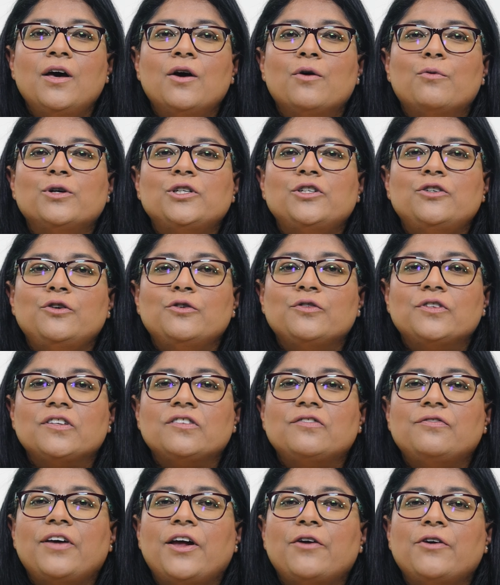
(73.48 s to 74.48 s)
which
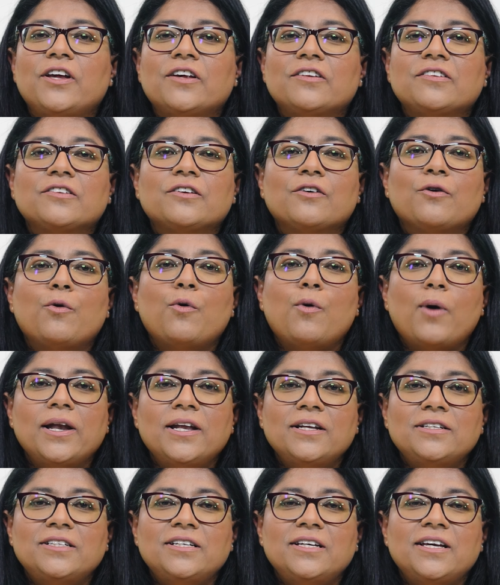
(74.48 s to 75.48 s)
uses various
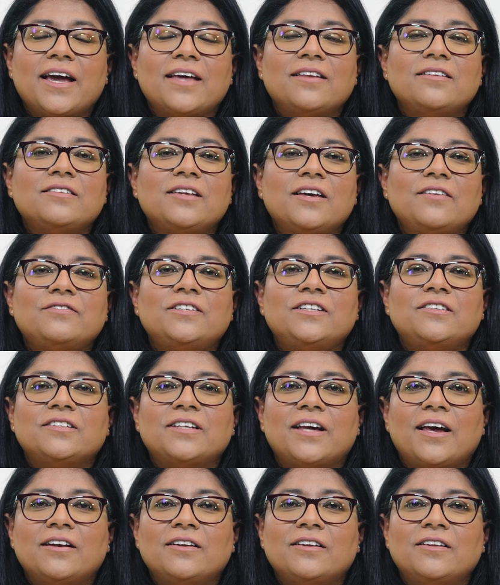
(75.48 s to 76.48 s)
quality and safety
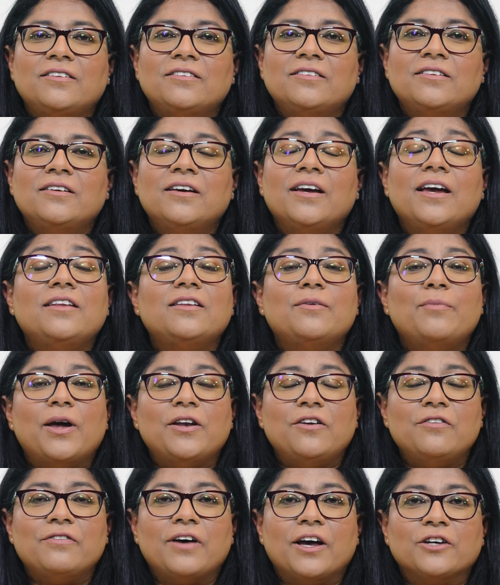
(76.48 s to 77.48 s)
standards in the
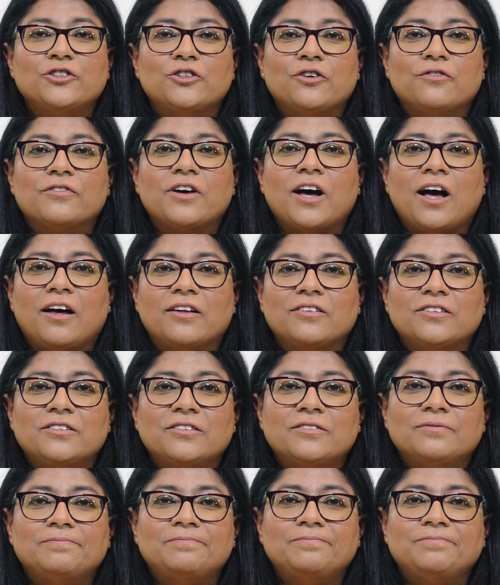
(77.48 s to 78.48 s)
manufacture of cars.